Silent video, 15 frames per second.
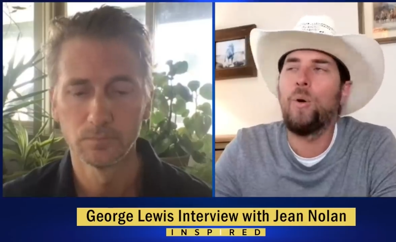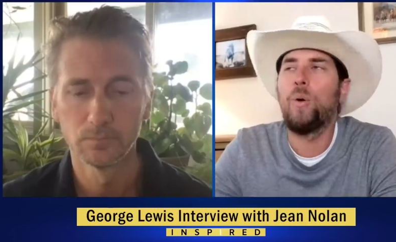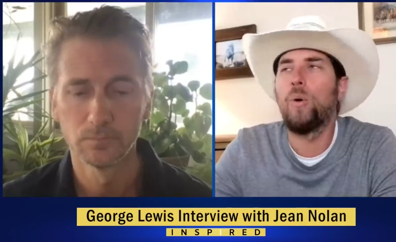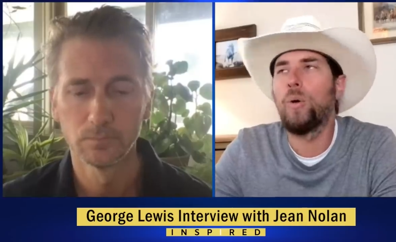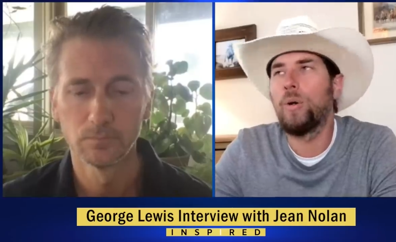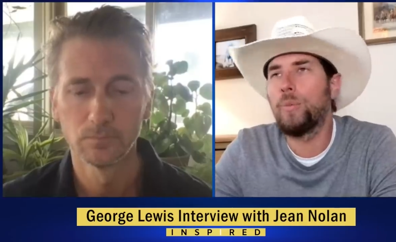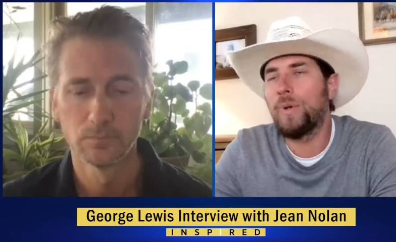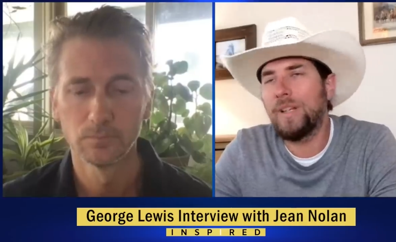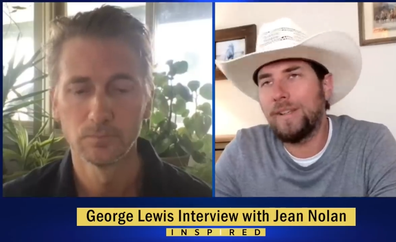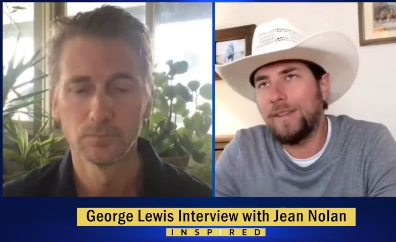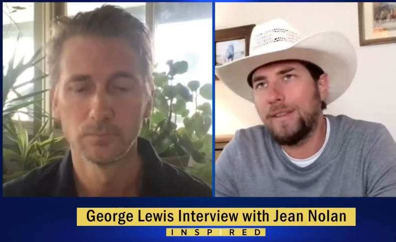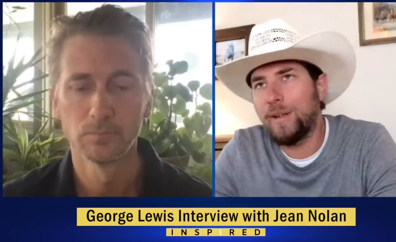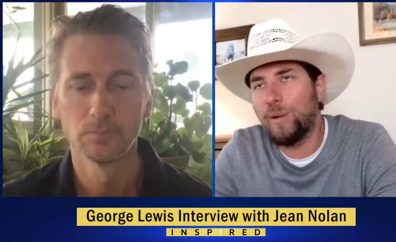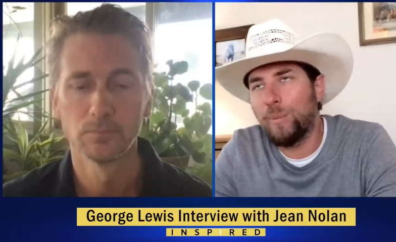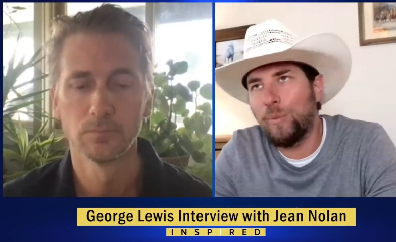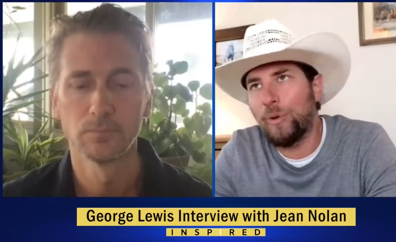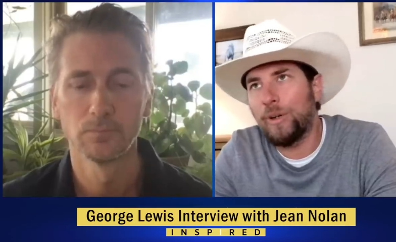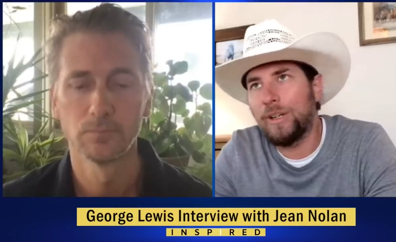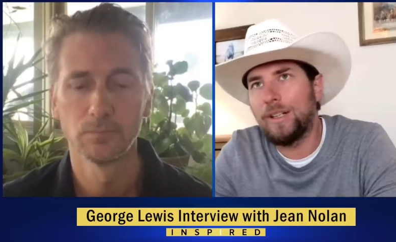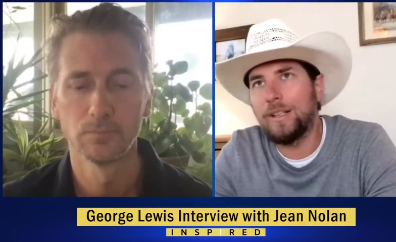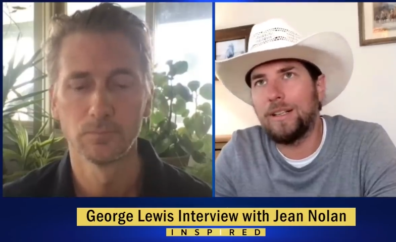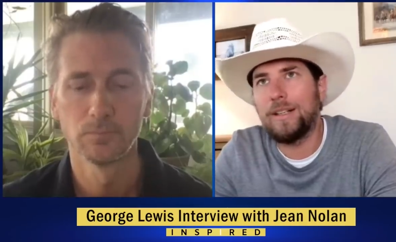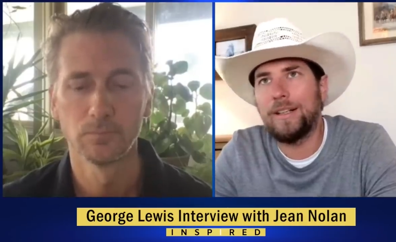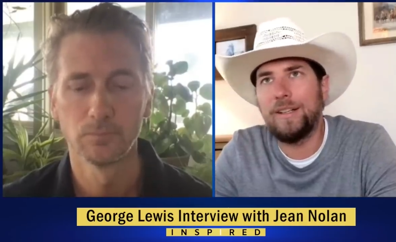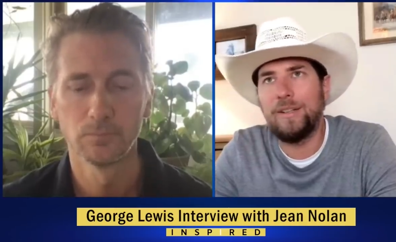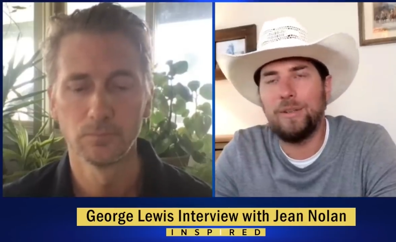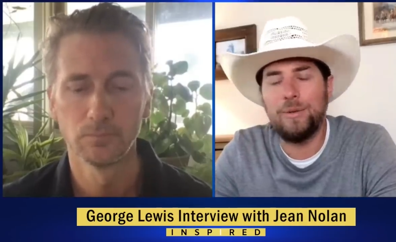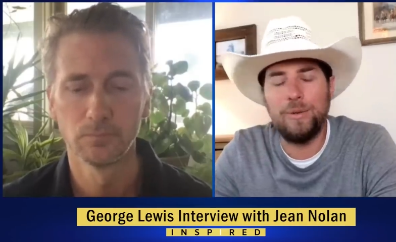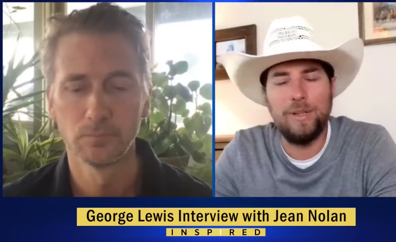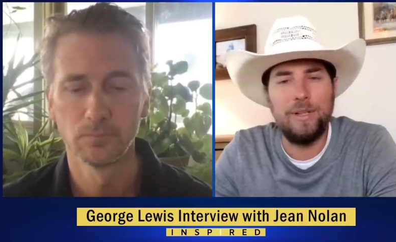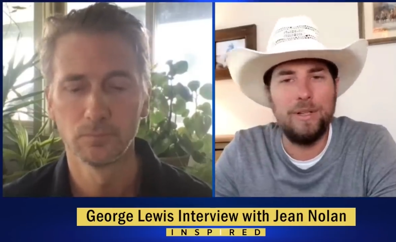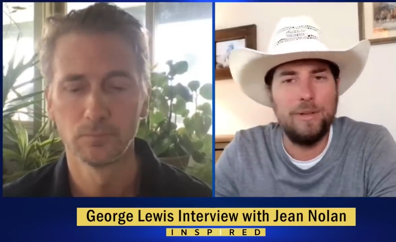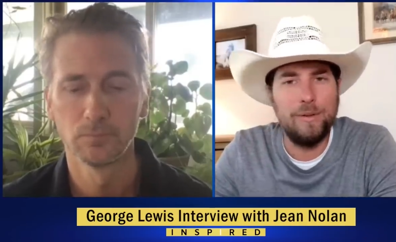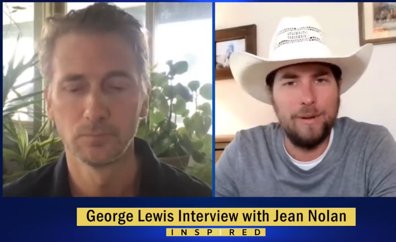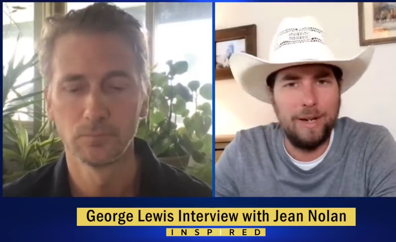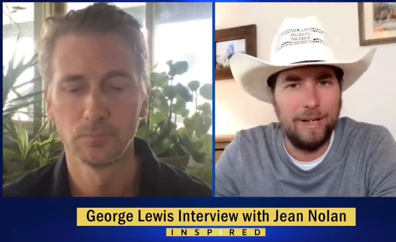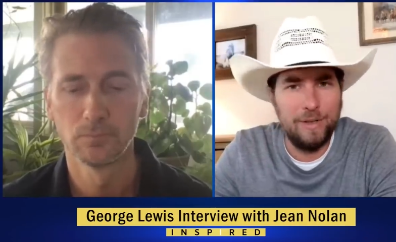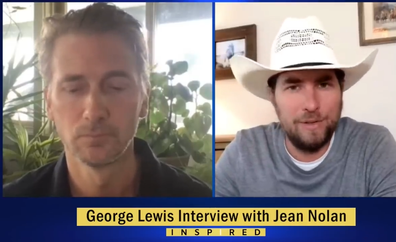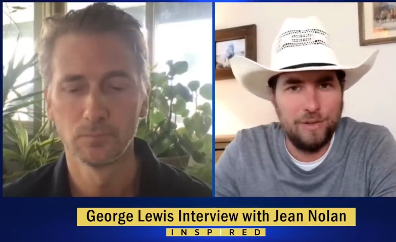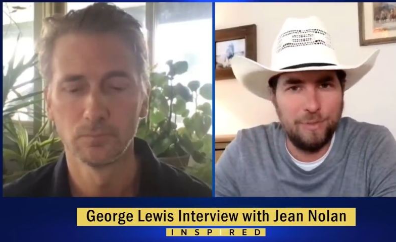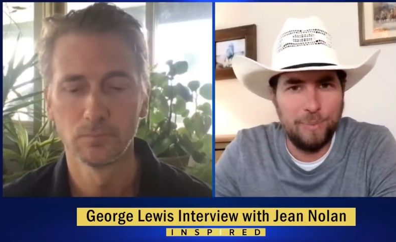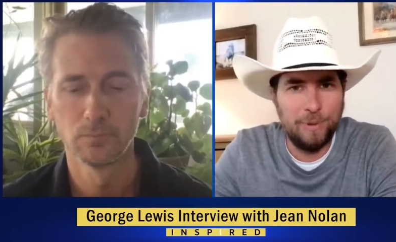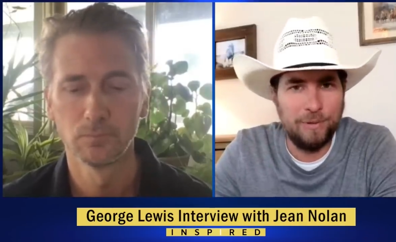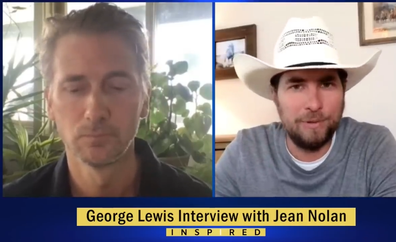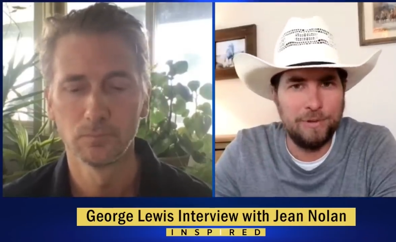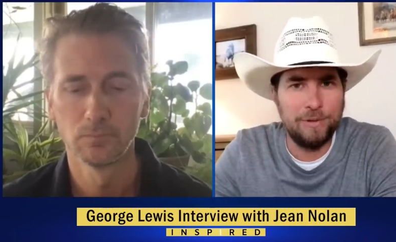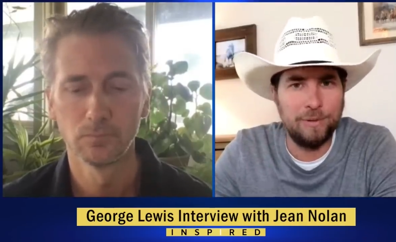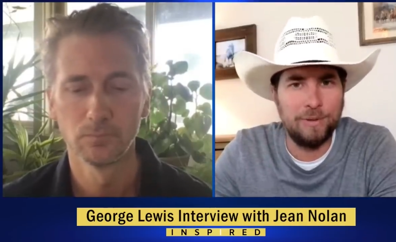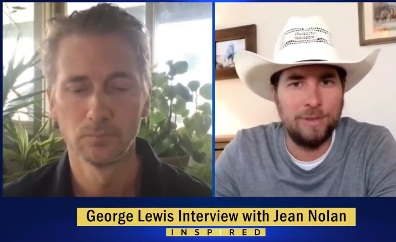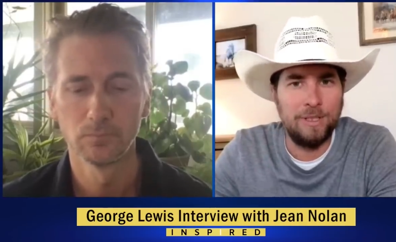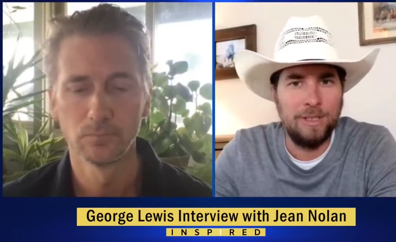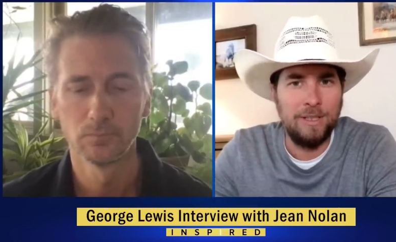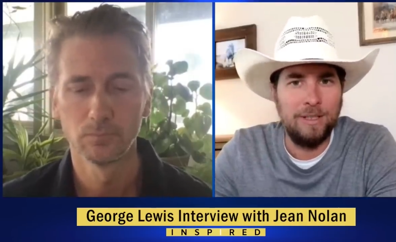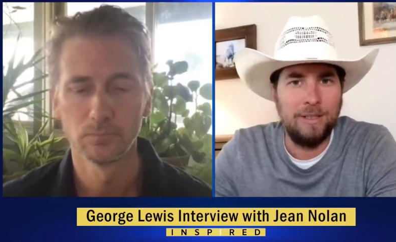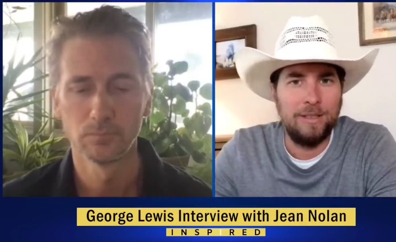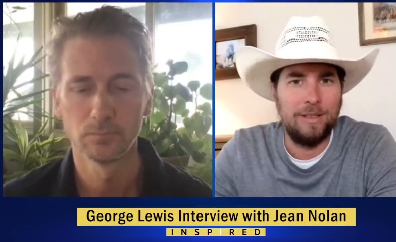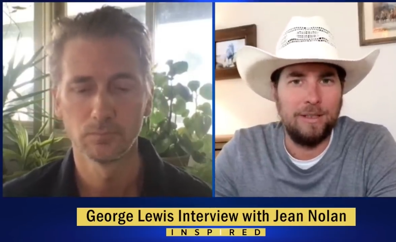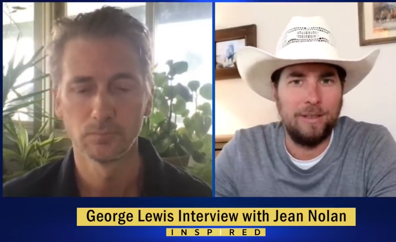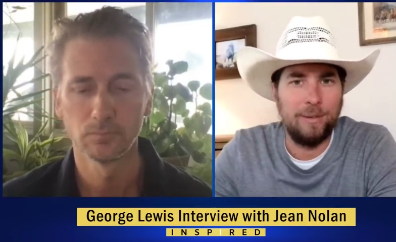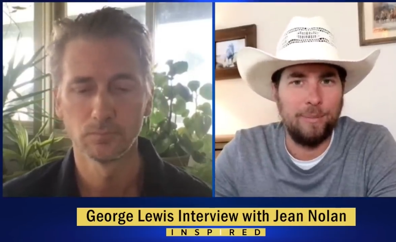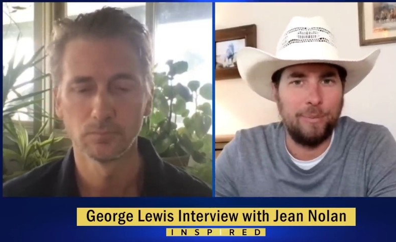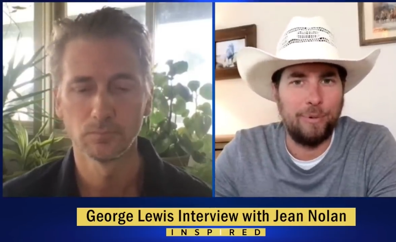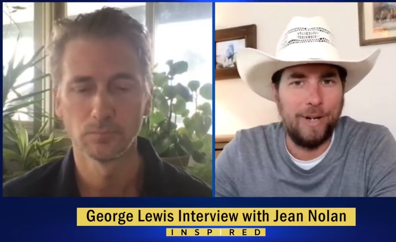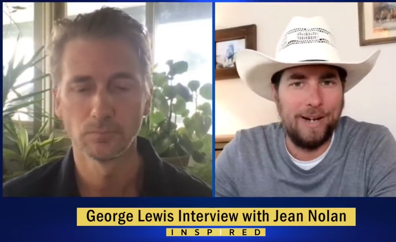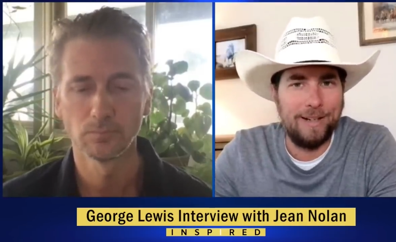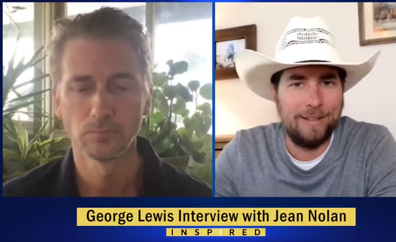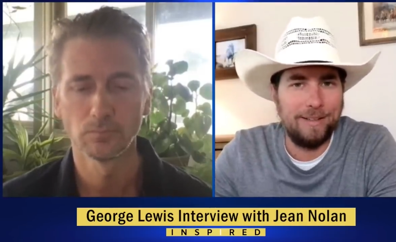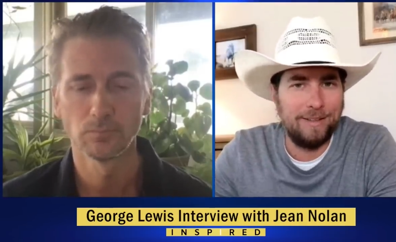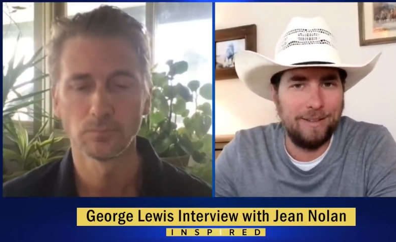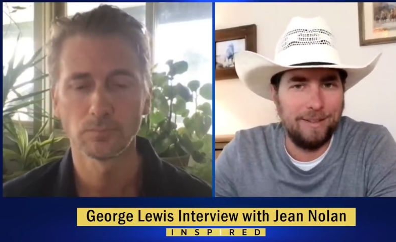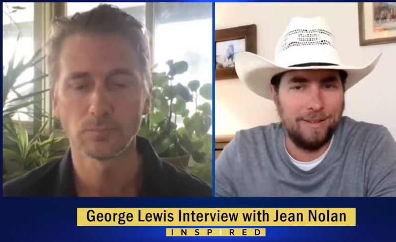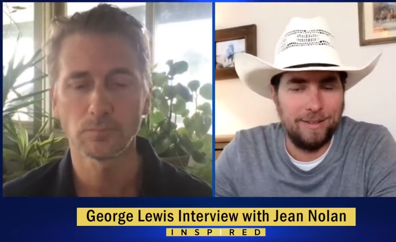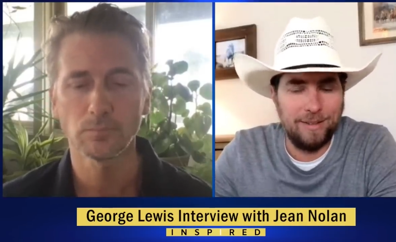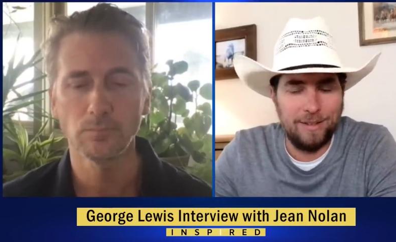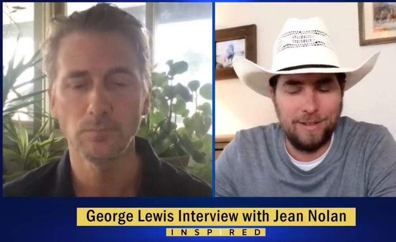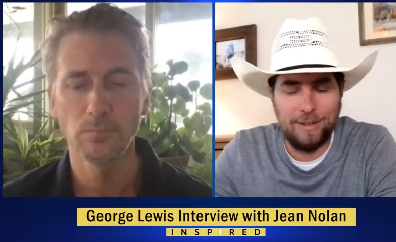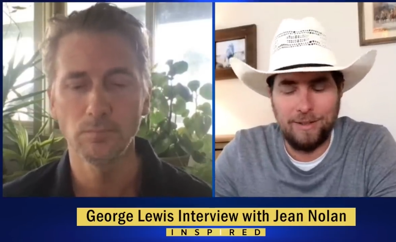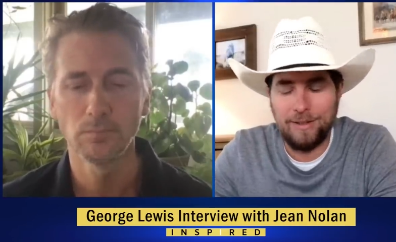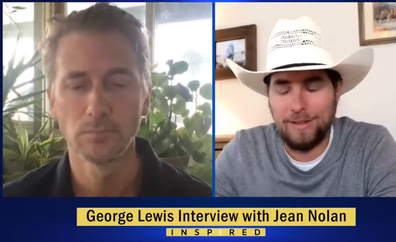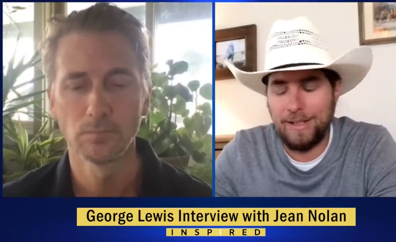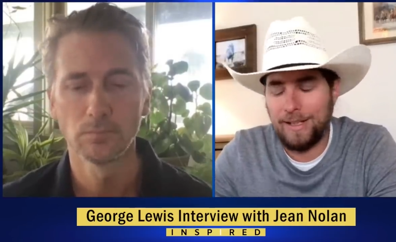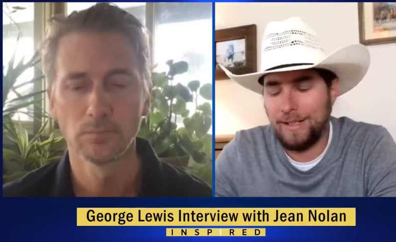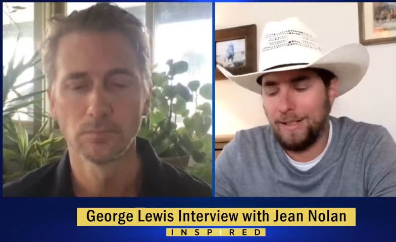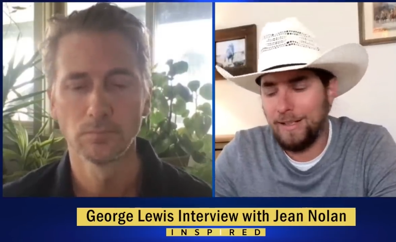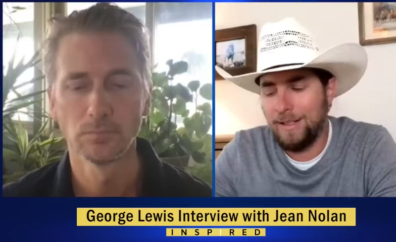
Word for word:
Speaker 1: or whether they're more inclined to a new age spiritual um, practices and, and all that.